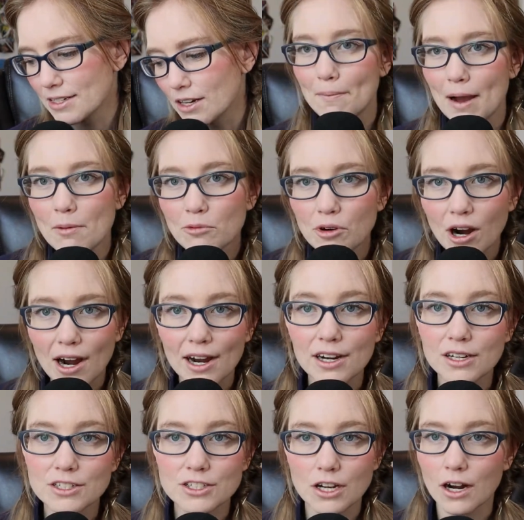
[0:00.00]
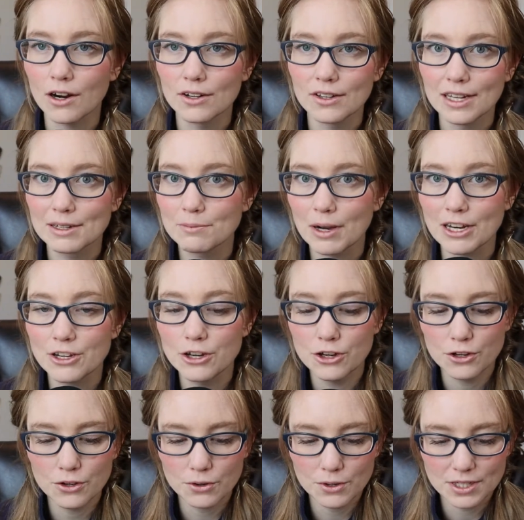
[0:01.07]
Memoirs are like my
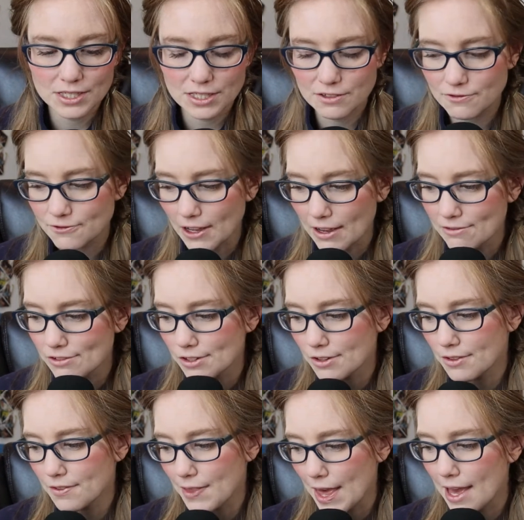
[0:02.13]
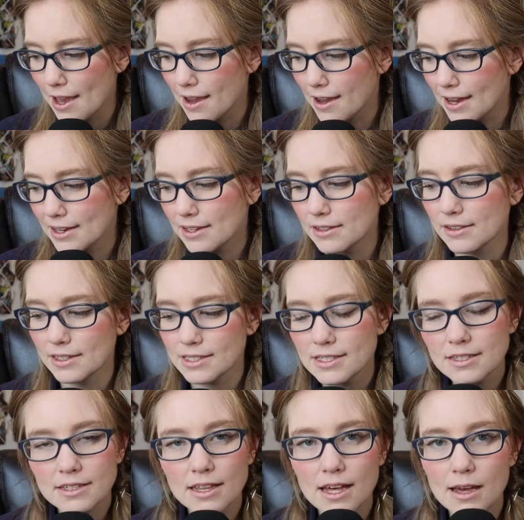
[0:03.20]
newest favorite thing. I can
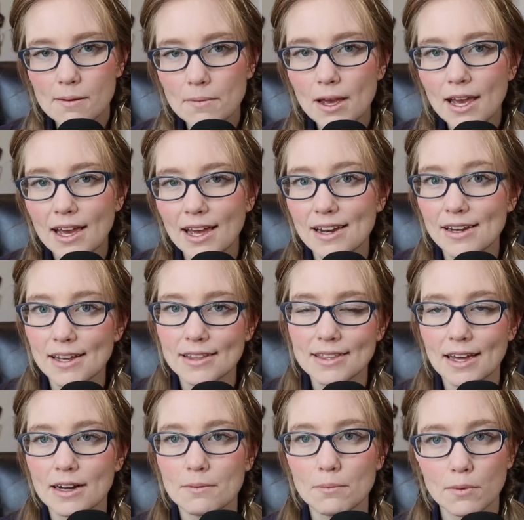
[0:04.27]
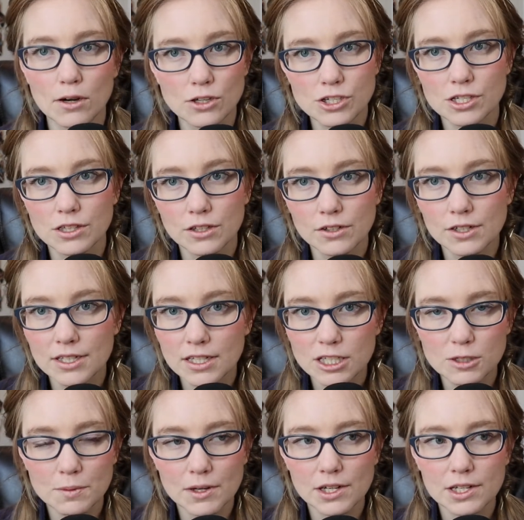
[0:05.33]
listen to them and get that immersion learning
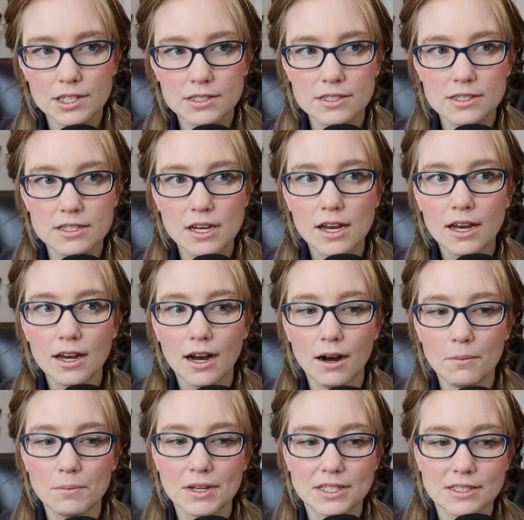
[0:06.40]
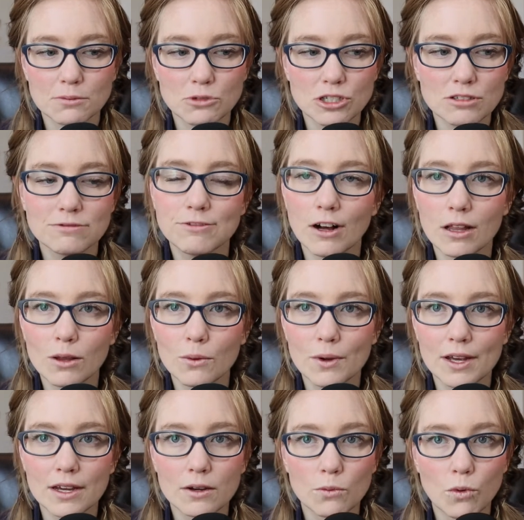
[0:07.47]
experience because I'm just
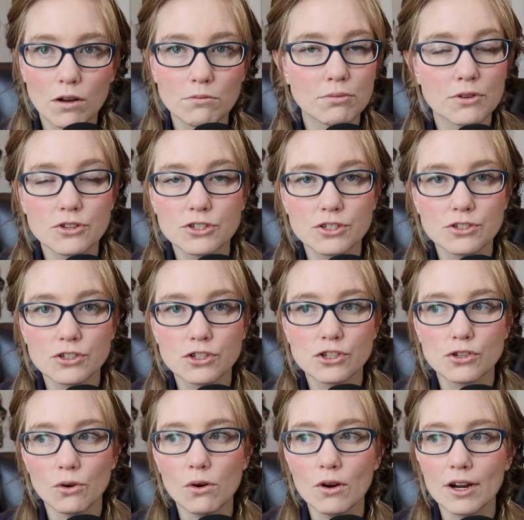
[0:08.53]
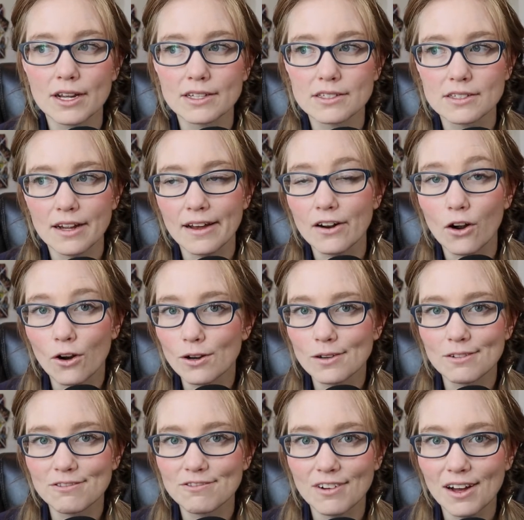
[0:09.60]
following one person's story. It's not hard to
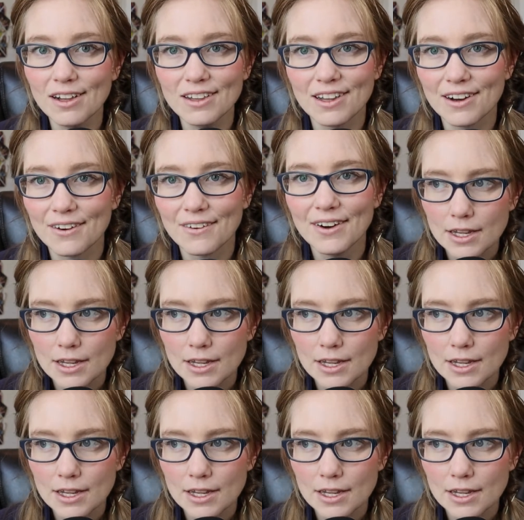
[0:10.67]
follow.